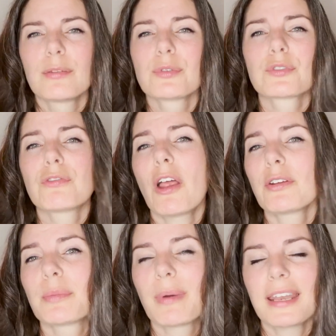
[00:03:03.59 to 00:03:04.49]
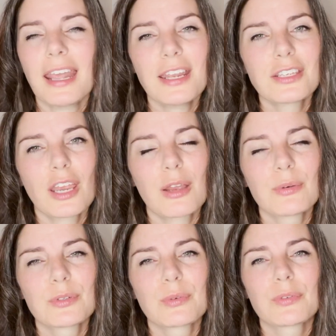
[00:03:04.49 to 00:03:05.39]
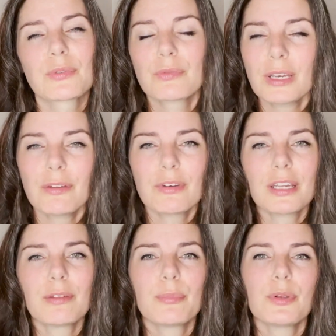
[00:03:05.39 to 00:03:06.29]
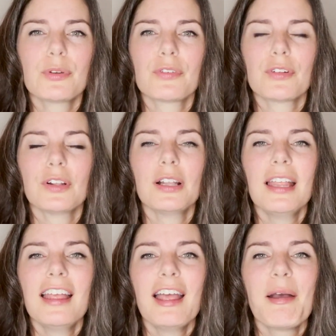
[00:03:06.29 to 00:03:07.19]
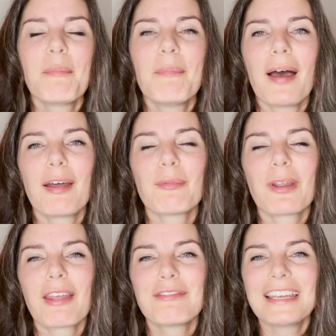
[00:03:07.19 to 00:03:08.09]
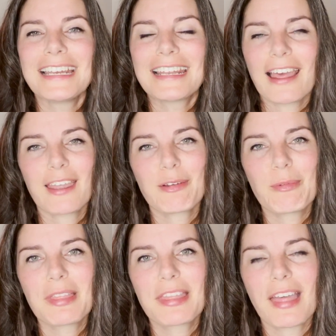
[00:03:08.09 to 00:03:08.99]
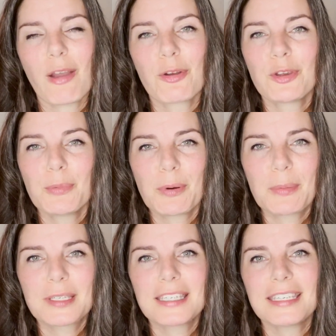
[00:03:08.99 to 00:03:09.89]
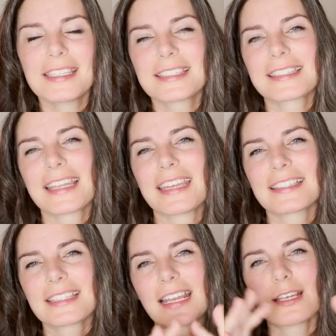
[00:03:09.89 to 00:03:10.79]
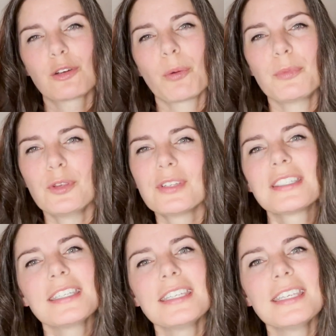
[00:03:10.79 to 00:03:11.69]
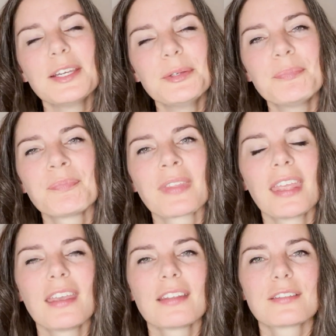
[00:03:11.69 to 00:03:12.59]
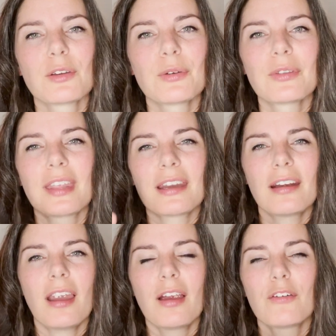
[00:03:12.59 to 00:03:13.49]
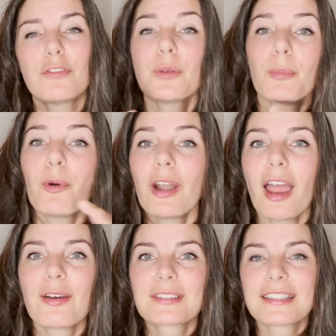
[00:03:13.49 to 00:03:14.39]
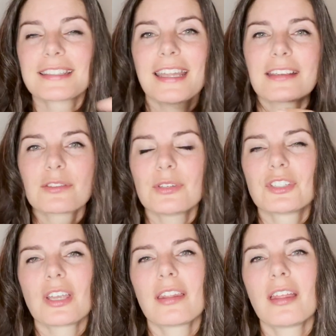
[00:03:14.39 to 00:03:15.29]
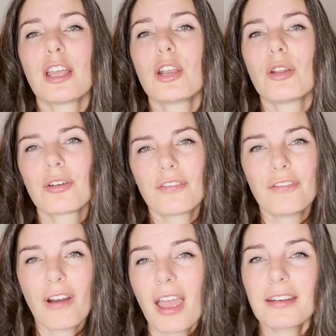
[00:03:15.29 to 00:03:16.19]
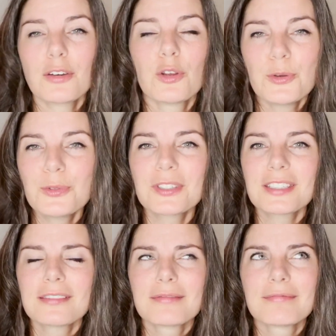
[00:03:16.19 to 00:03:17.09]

It was surrounded by nature, which was really, really beautiful. But what I really like with our new property is that it's a little community here. So there are a few more houses next to each other, a lot of Radhus.